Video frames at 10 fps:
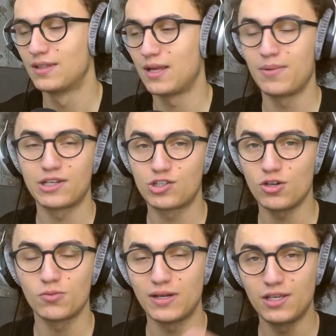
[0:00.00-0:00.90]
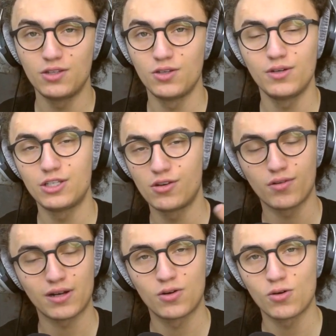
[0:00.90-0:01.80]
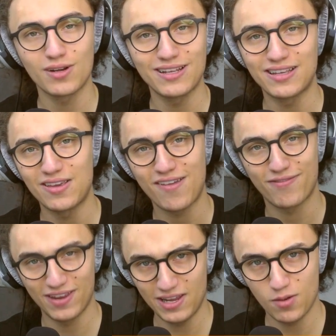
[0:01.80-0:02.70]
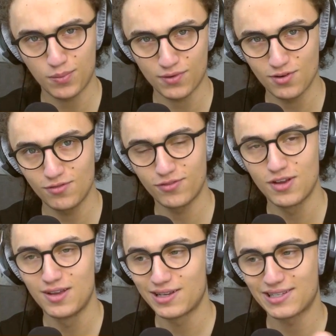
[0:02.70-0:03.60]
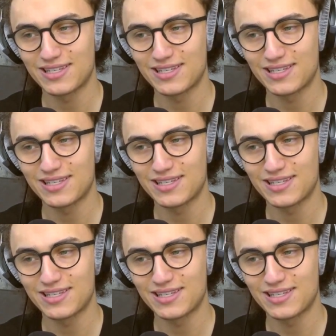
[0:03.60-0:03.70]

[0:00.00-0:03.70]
Now make sure when you do it, you record it and you have video proof, because